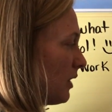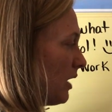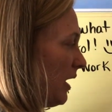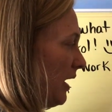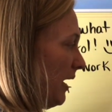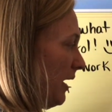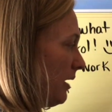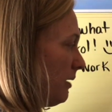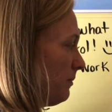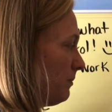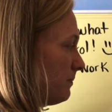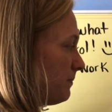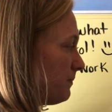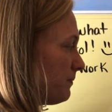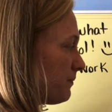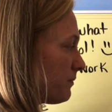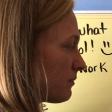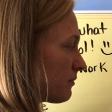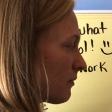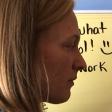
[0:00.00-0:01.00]
Okay,
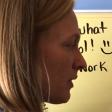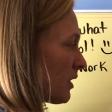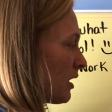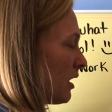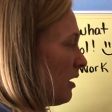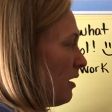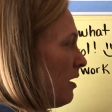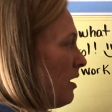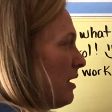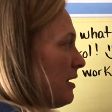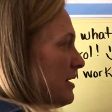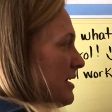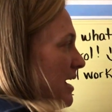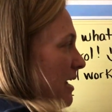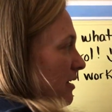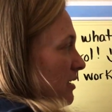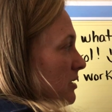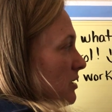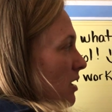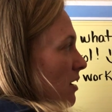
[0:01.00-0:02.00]

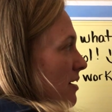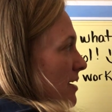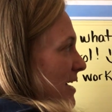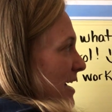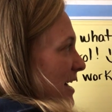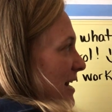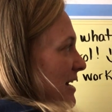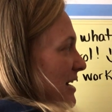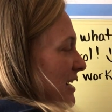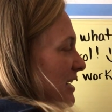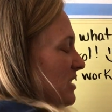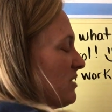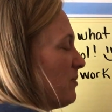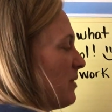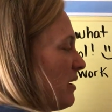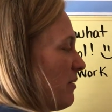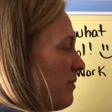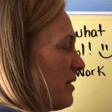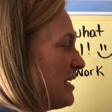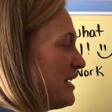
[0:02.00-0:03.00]
now let's go ahead and
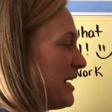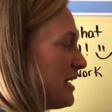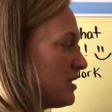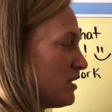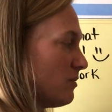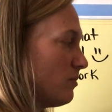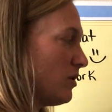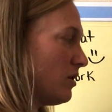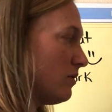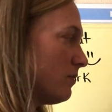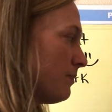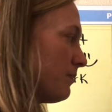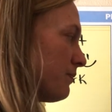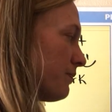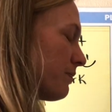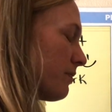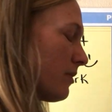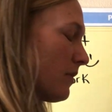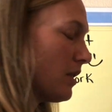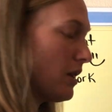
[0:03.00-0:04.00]
expand my decimal.
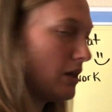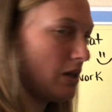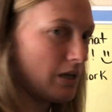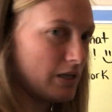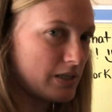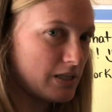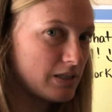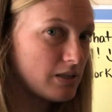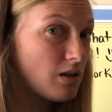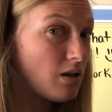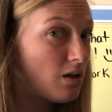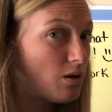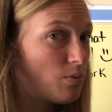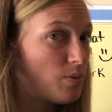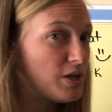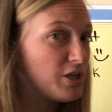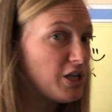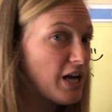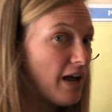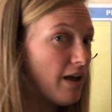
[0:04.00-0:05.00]
This is a little
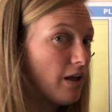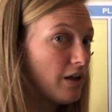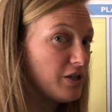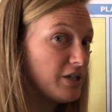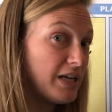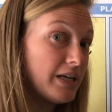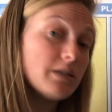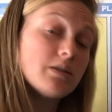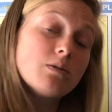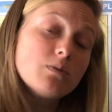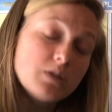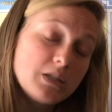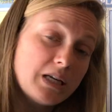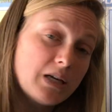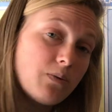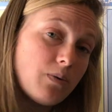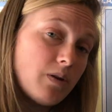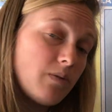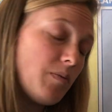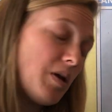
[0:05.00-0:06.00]
bit challenging, so
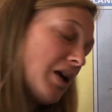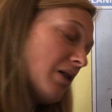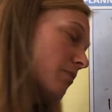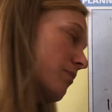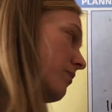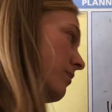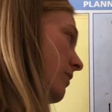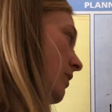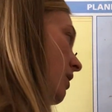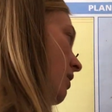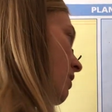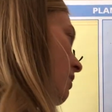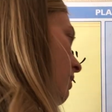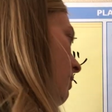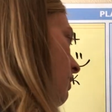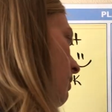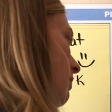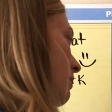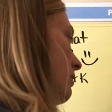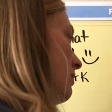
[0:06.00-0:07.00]
stick with me.
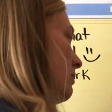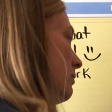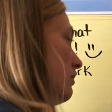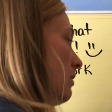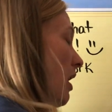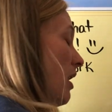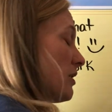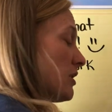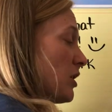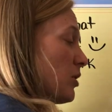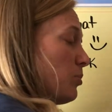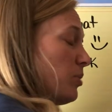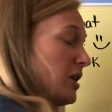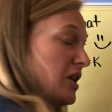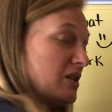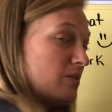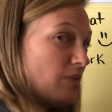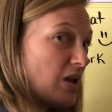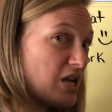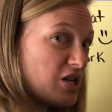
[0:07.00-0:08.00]
Also,
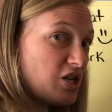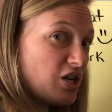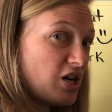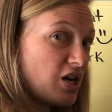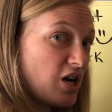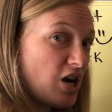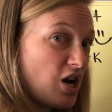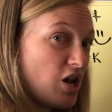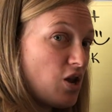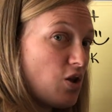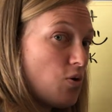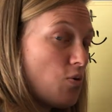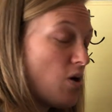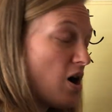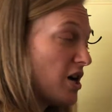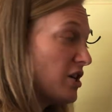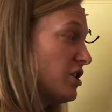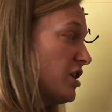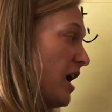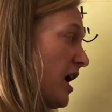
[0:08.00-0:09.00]
please make sure you
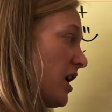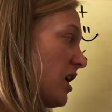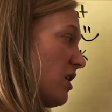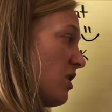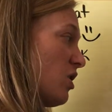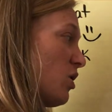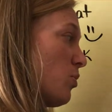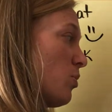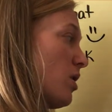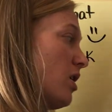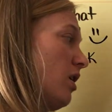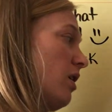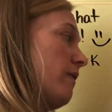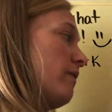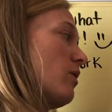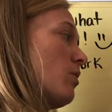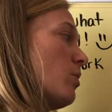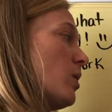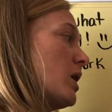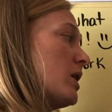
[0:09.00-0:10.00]
are checking your work. If
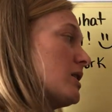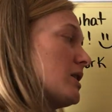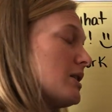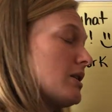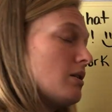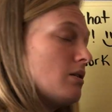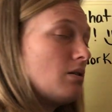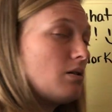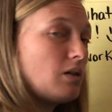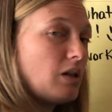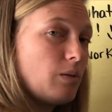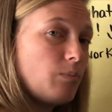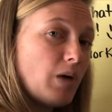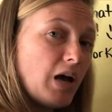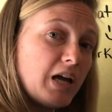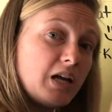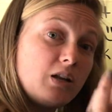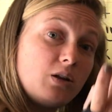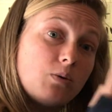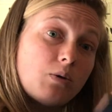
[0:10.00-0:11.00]
your work doesn't look like
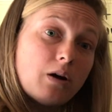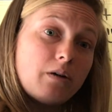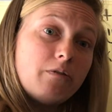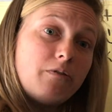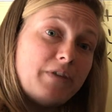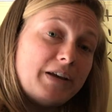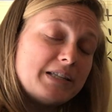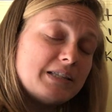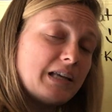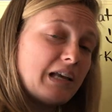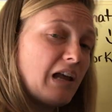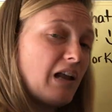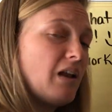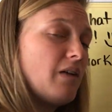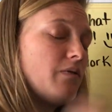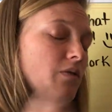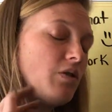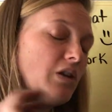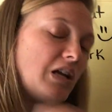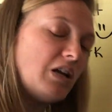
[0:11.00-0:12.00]
mine, you are fixing it.
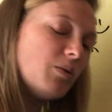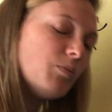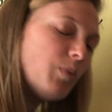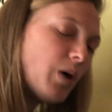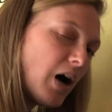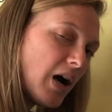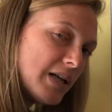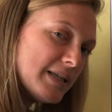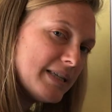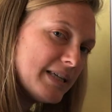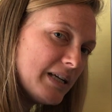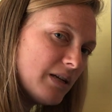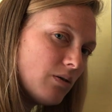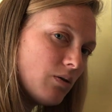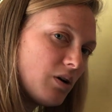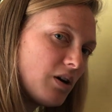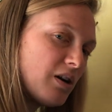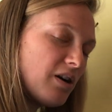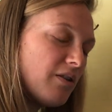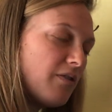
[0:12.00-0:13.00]
If you need to pause it in
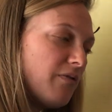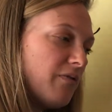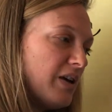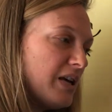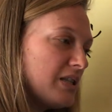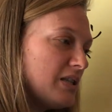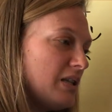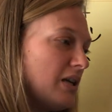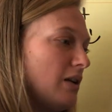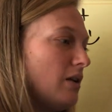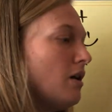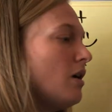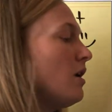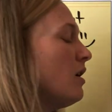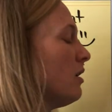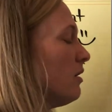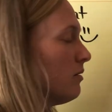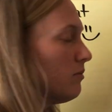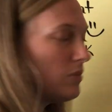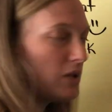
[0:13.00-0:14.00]
order to fix it,
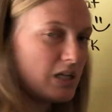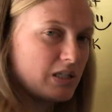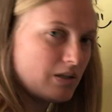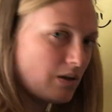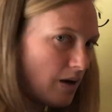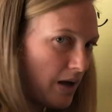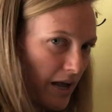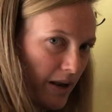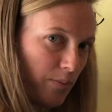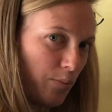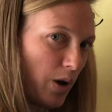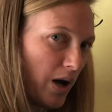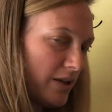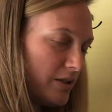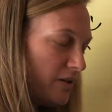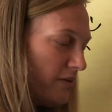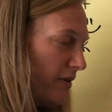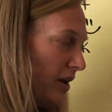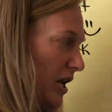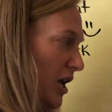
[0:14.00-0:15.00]
please go ahead and
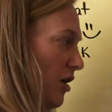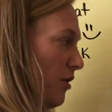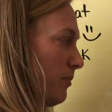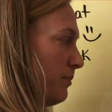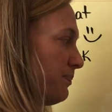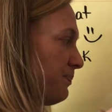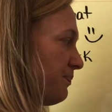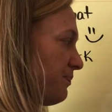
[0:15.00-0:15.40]
pause the video.